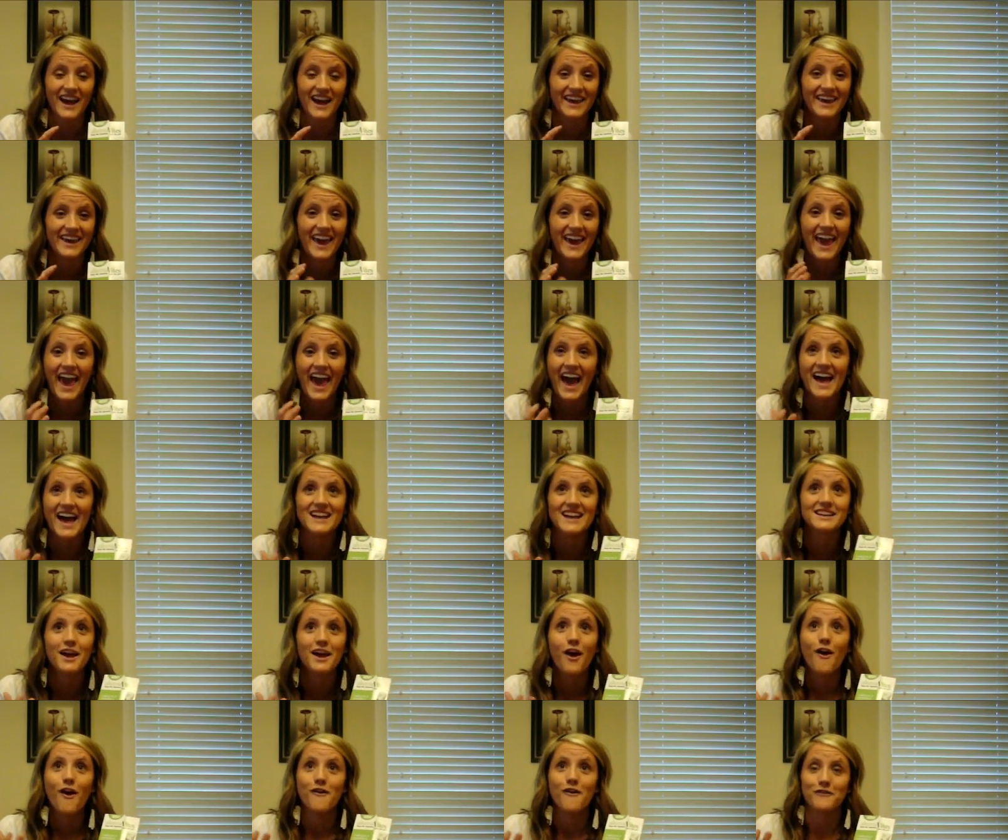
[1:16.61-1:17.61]
I
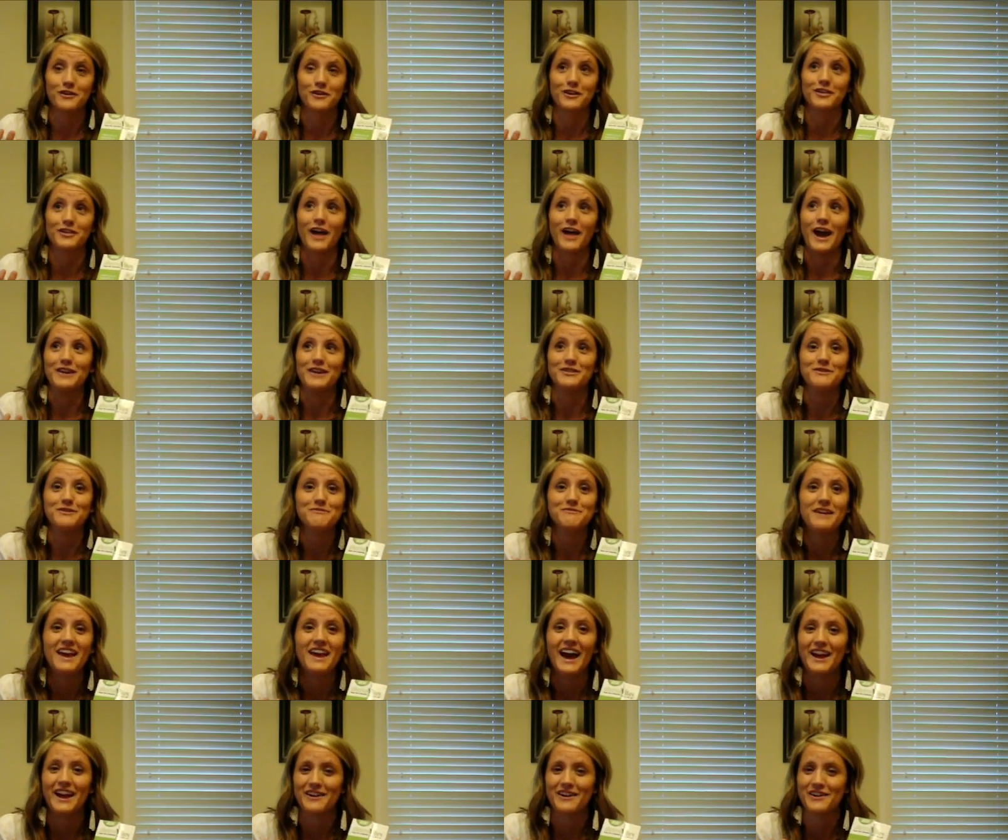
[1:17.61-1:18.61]
can't. For the life of
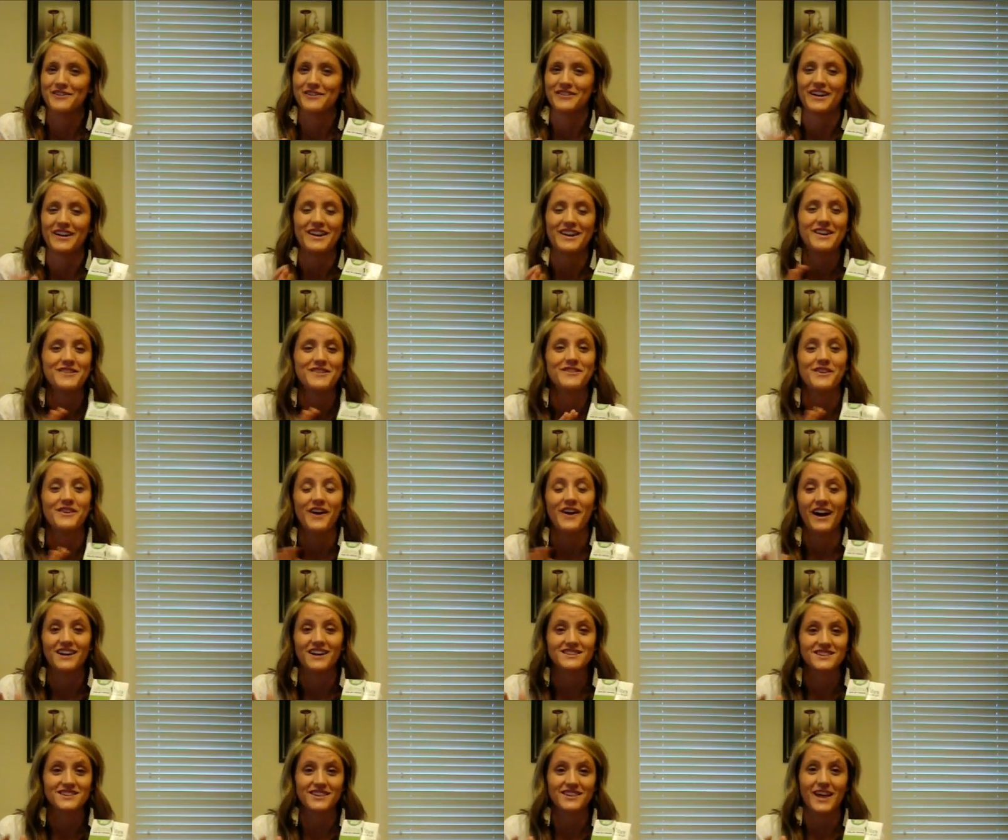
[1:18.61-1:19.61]
me, I don't know if any of you
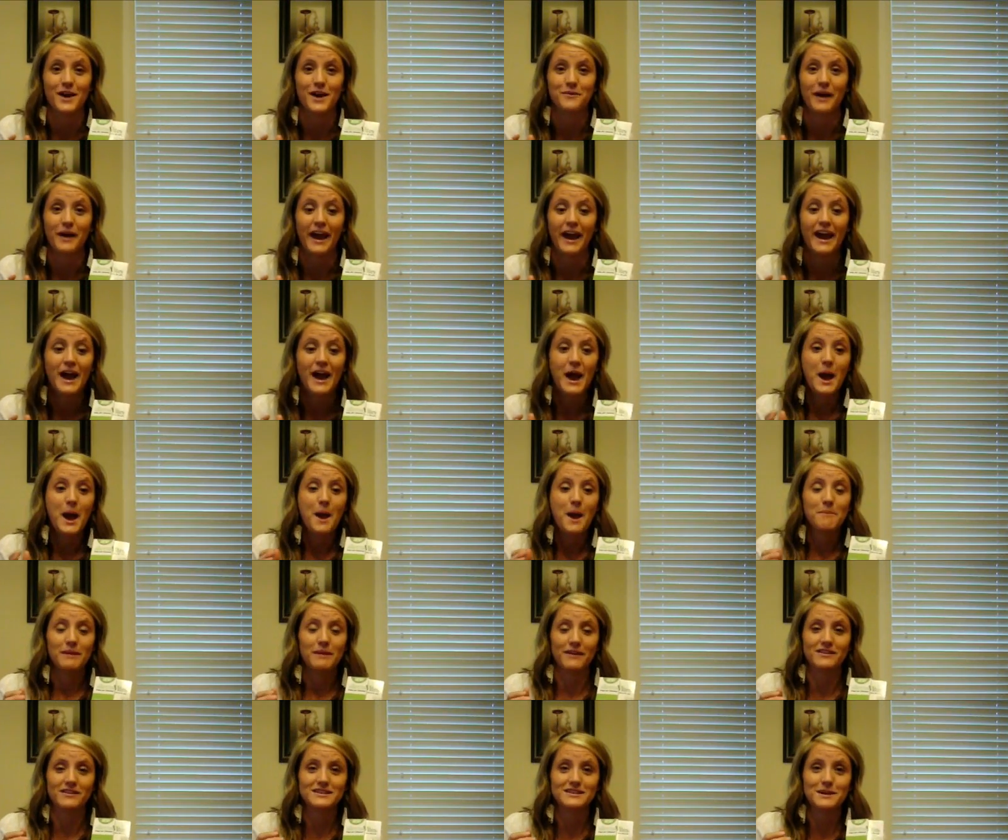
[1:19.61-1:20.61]
out there that way.
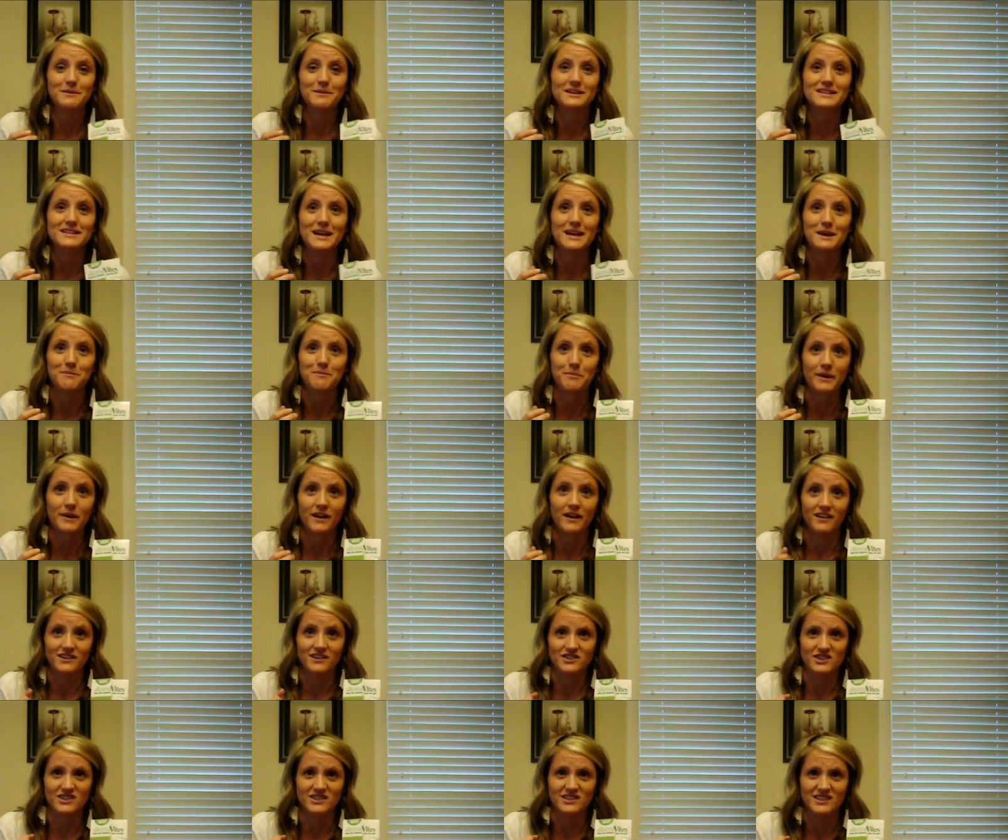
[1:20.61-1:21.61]
But every time I take a
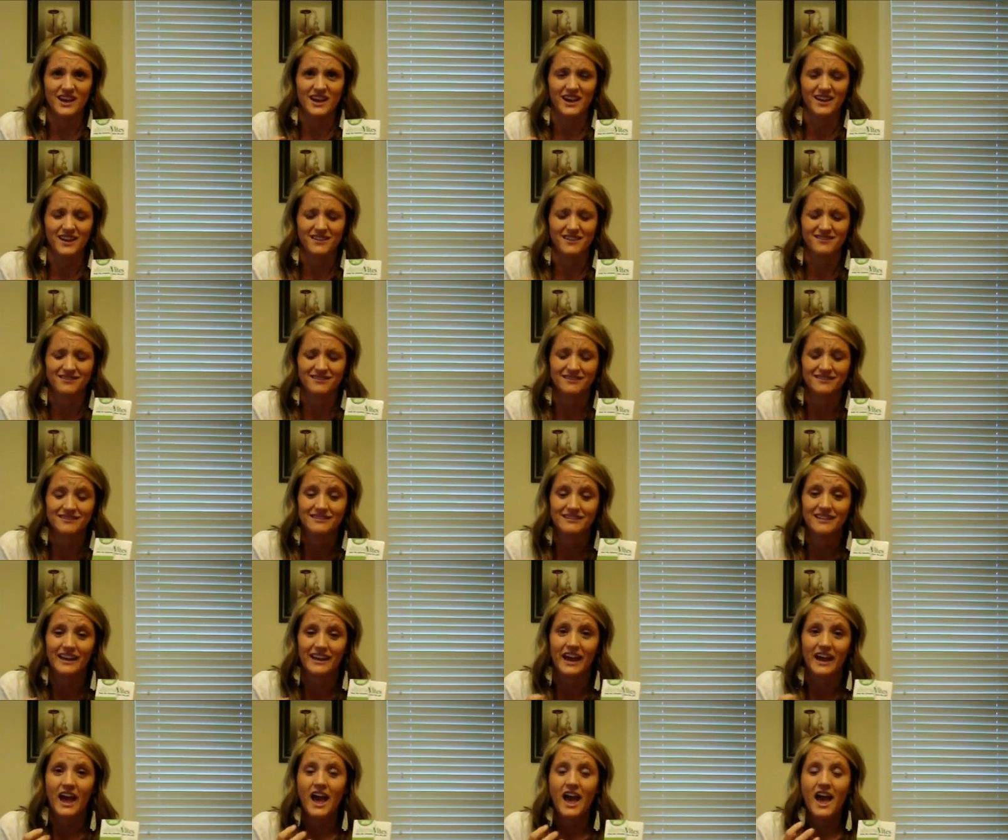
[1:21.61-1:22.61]
pill, it's just like,
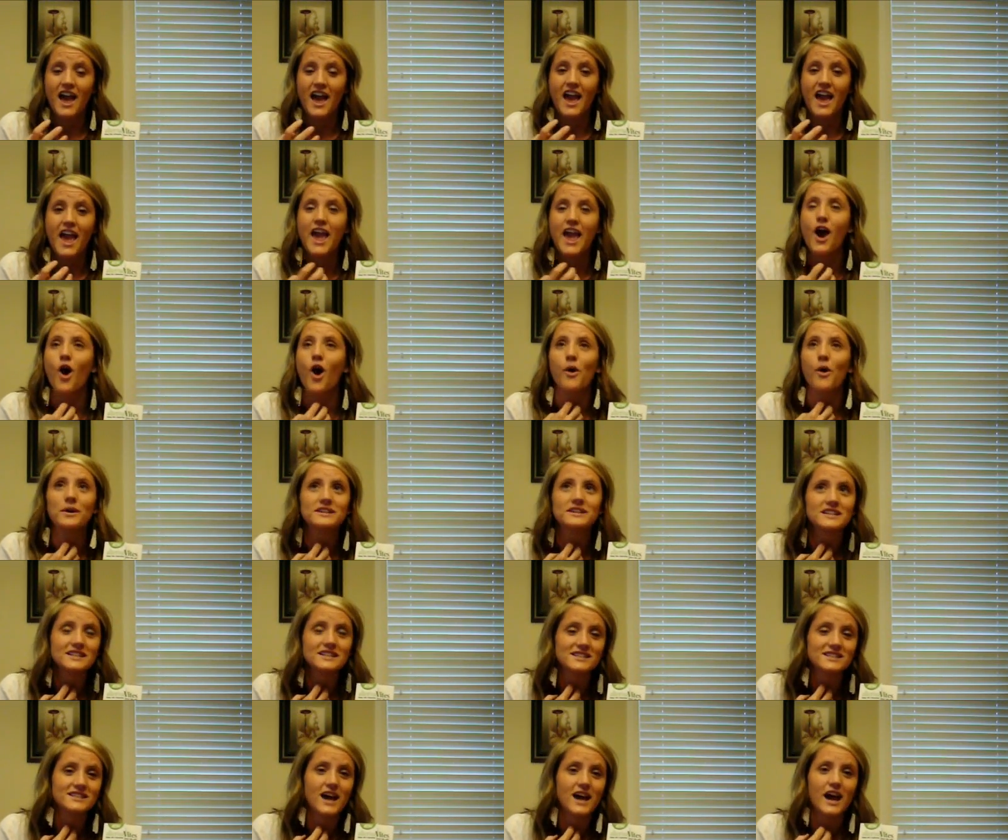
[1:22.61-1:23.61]
like it always
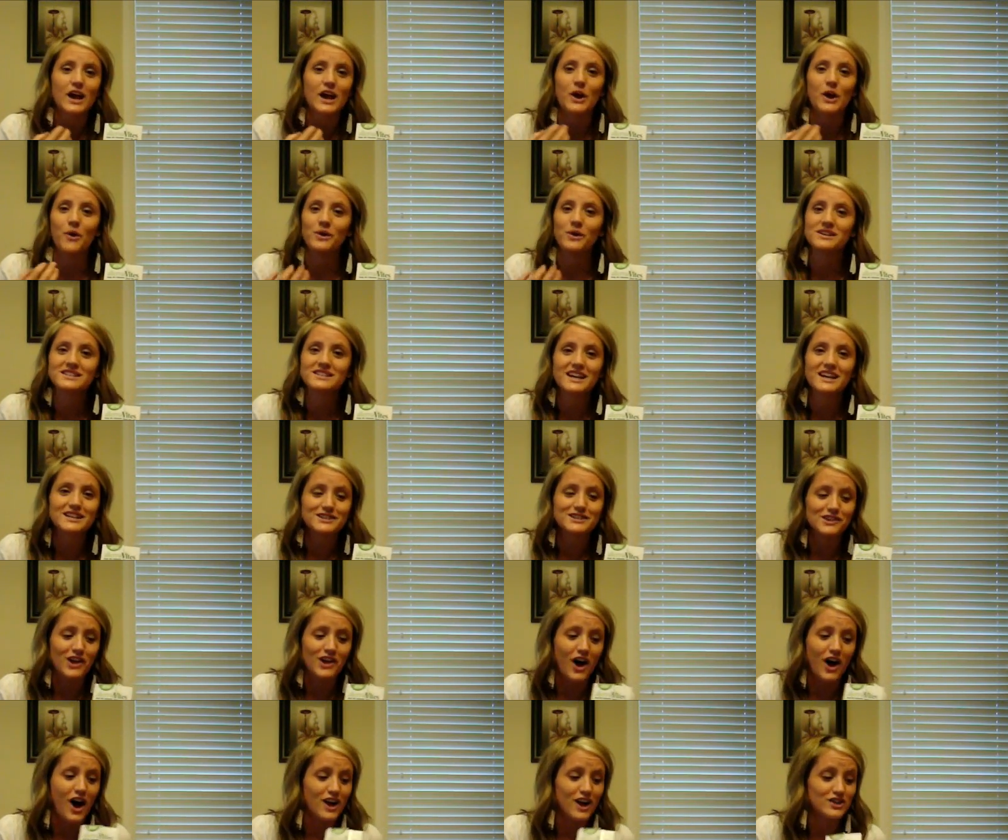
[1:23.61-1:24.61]
gets stuck. It always gets
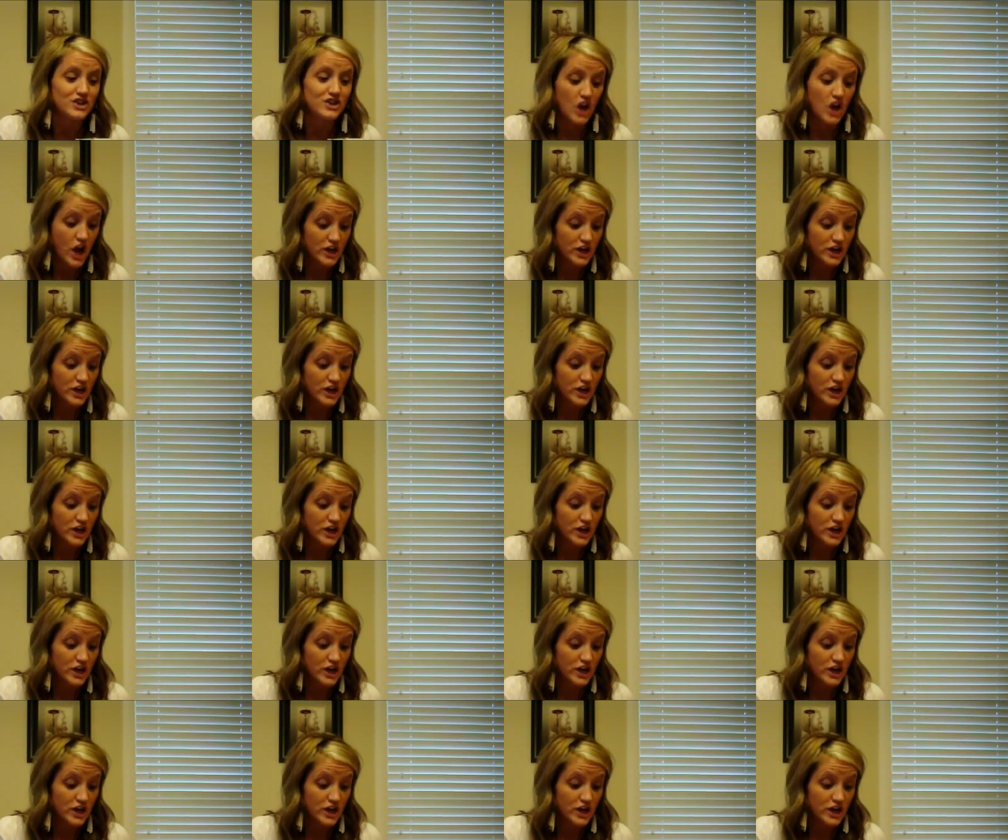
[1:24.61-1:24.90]
lodged.